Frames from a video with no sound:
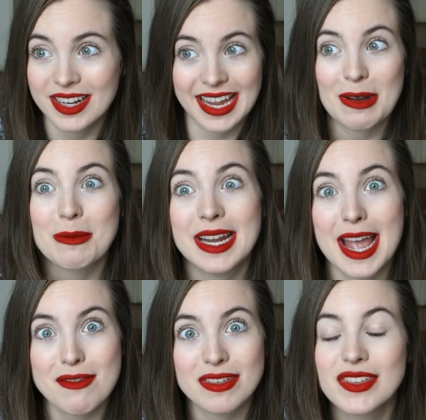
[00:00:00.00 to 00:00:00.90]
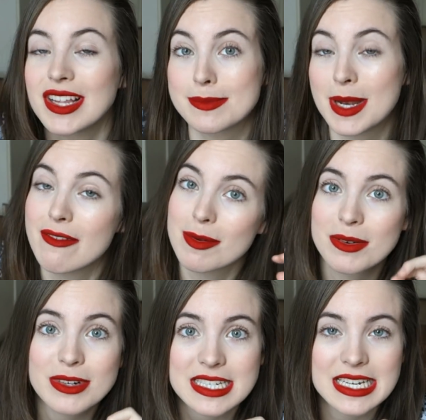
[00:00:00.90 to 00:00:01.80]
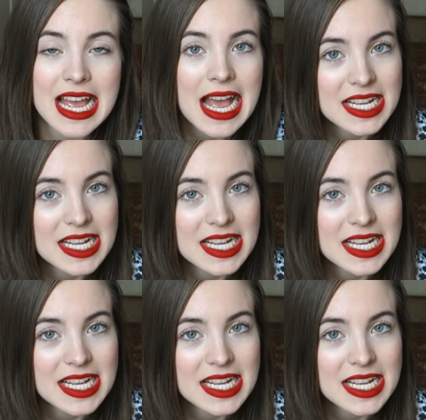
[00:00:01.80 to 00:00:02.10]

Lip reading: Can't read everything that's ever been written